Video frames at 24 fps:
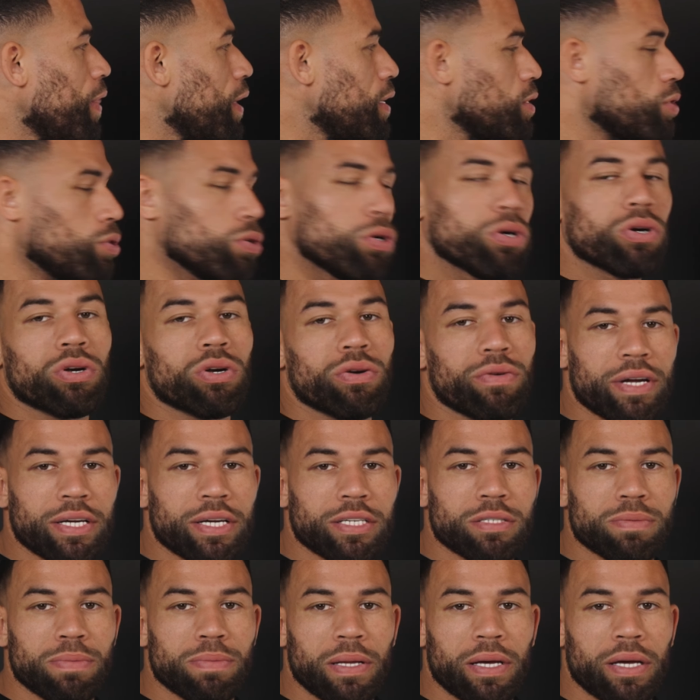There's not a
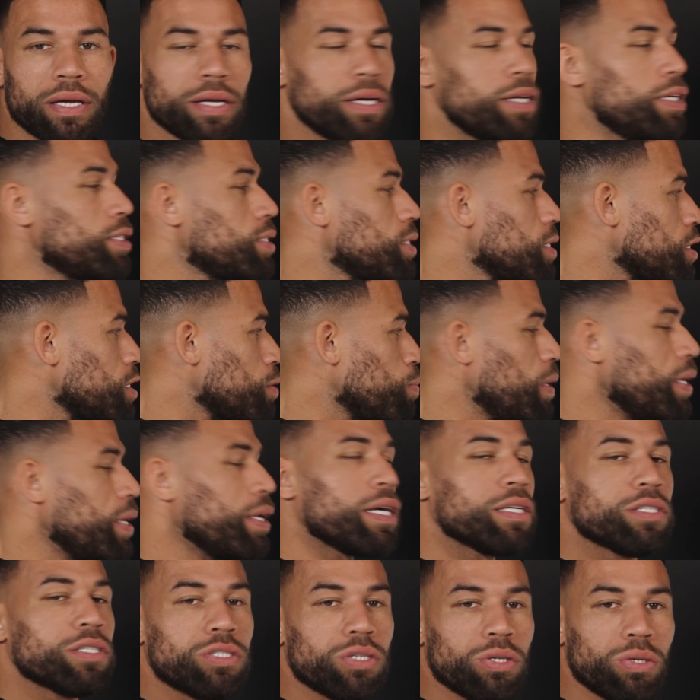correct split. It's the split
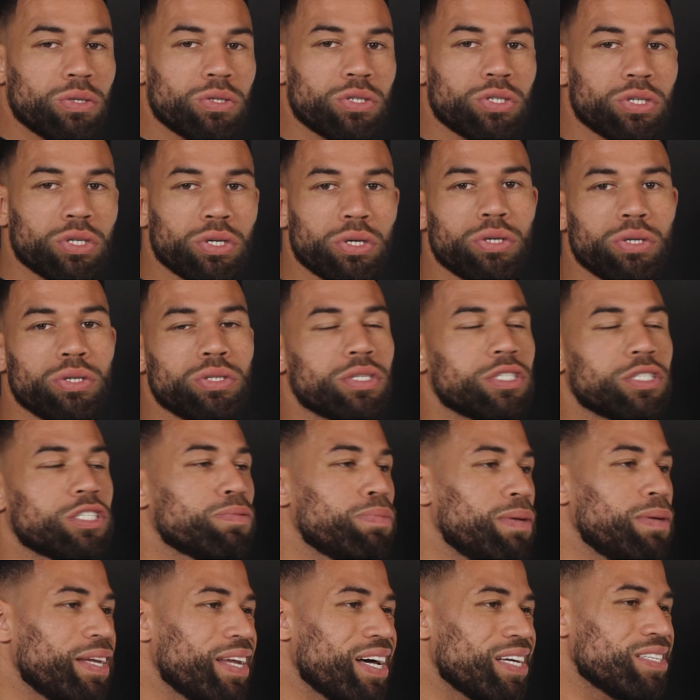that suits you, the
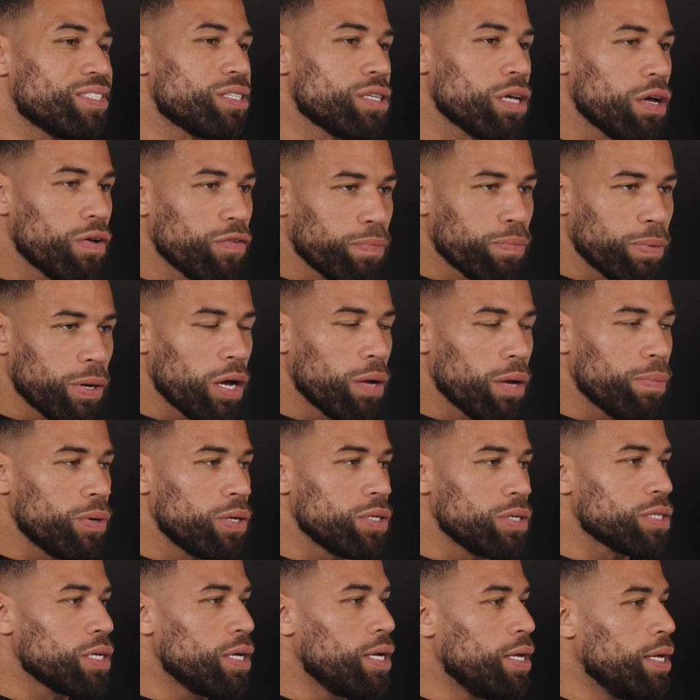split that serves
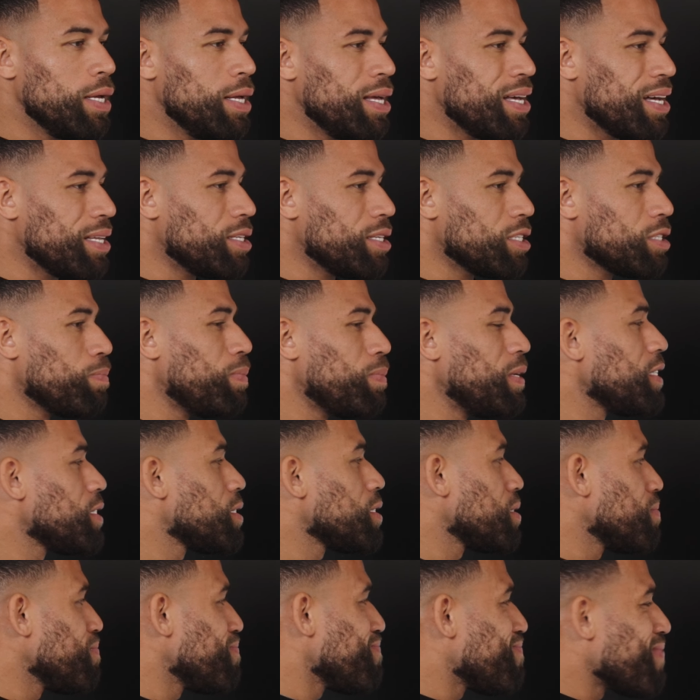purpose, and the
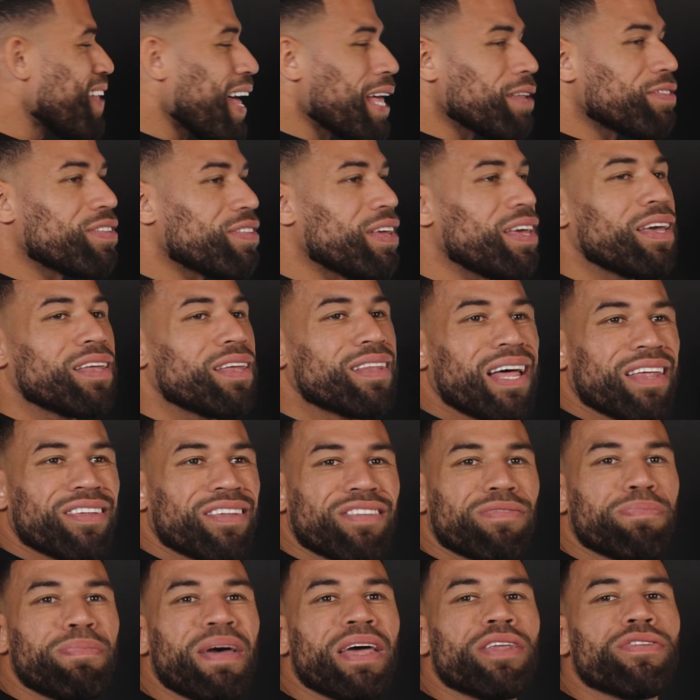splits that's
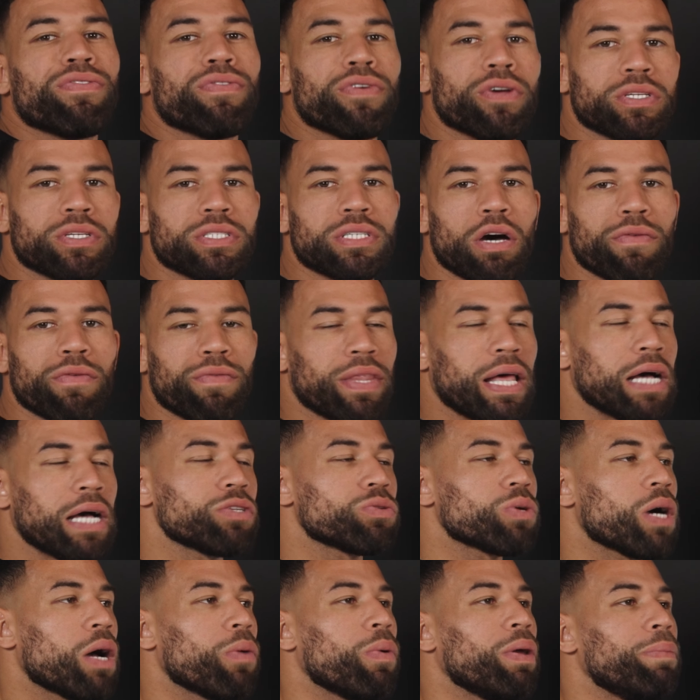best for yourself. And
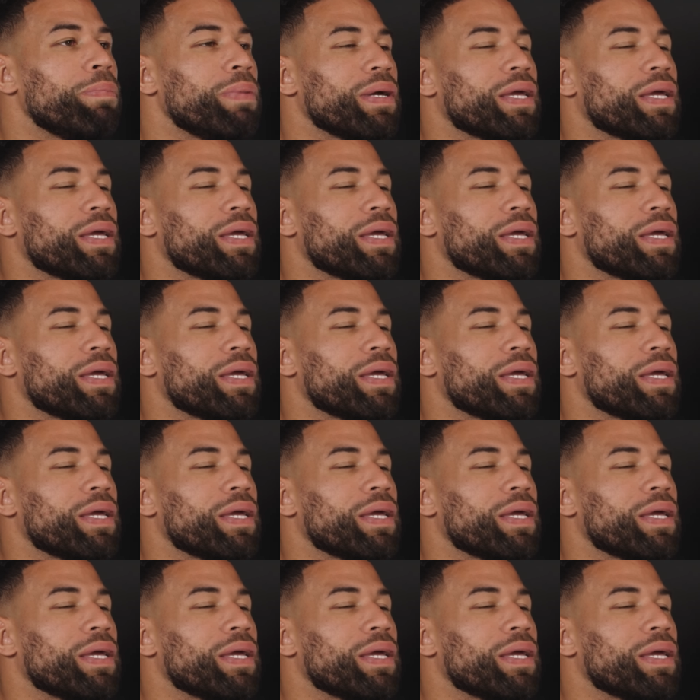that's why when